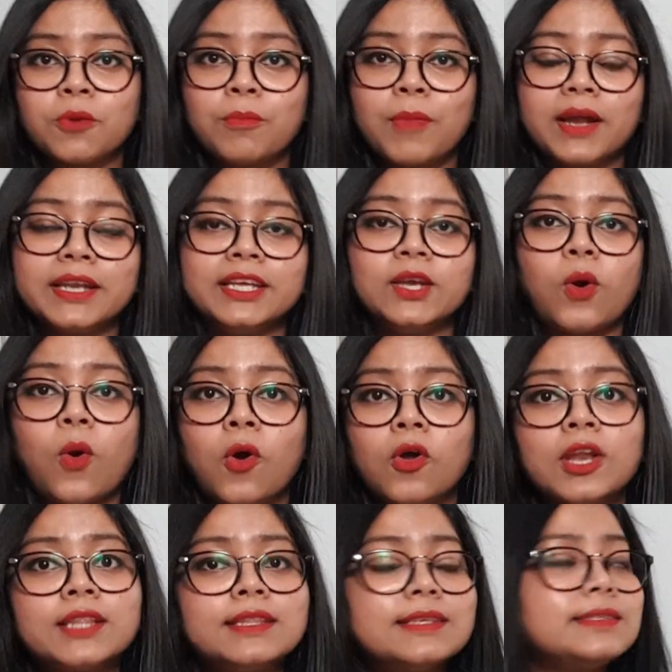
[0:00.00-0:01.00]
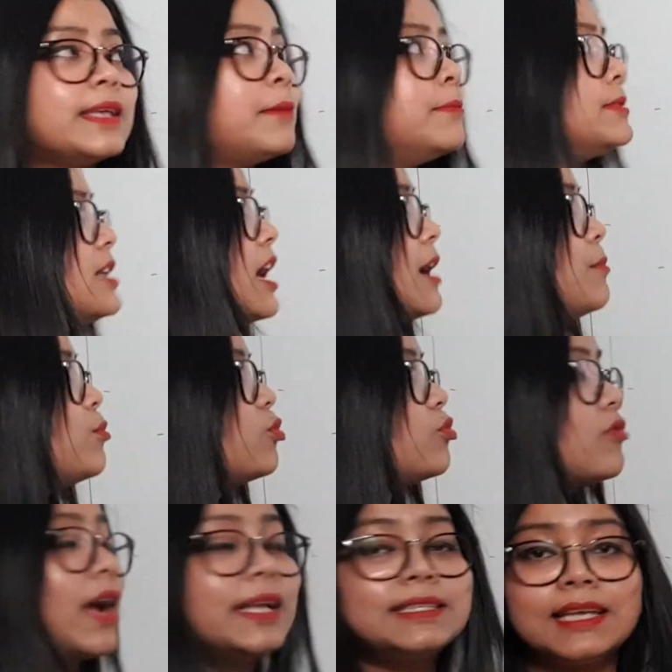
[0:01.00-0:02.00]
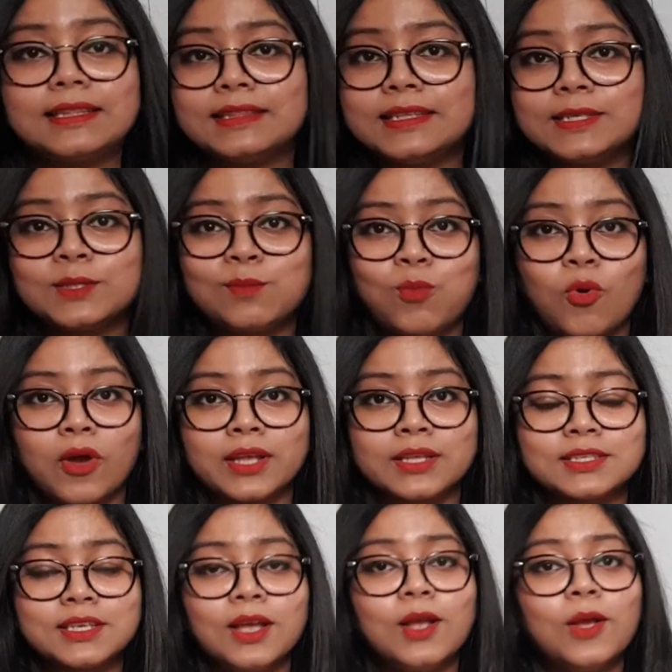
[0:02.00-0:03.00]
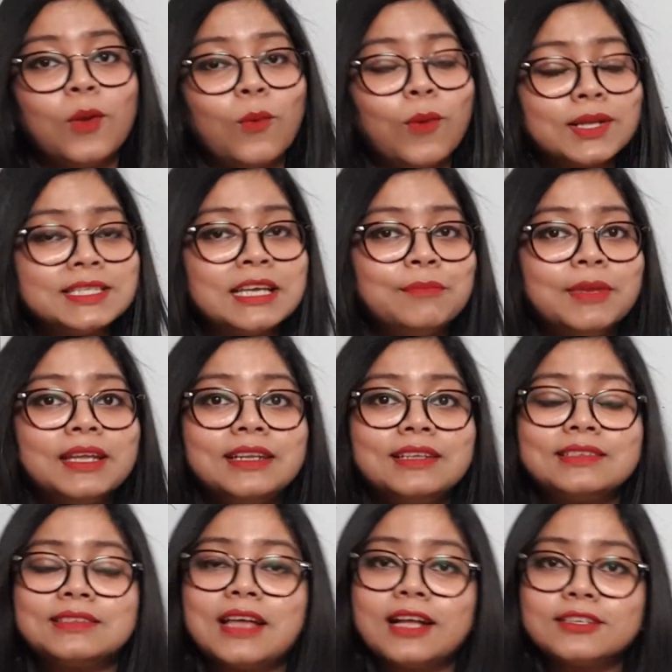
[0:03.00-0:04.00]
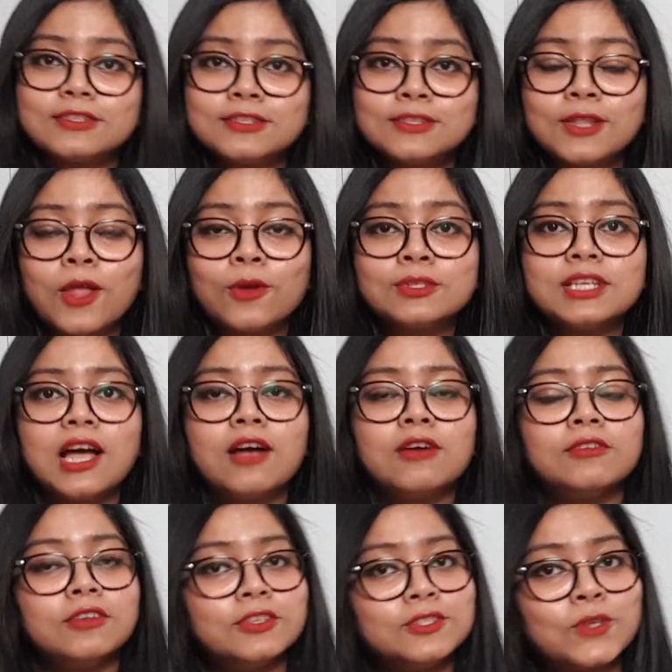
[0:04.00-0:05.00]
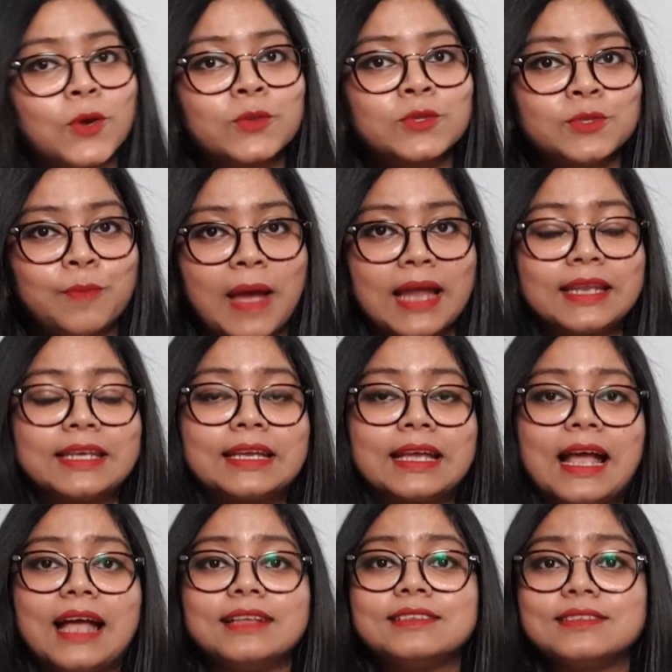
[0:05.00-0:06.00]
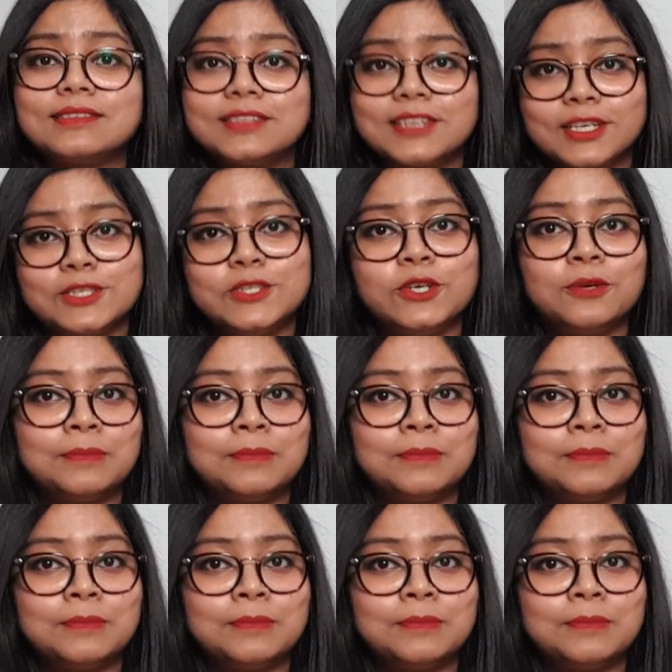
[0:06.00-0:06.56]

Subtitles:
money all at the same time right at this point. What I mean is that slow down, don't panic, and stick to your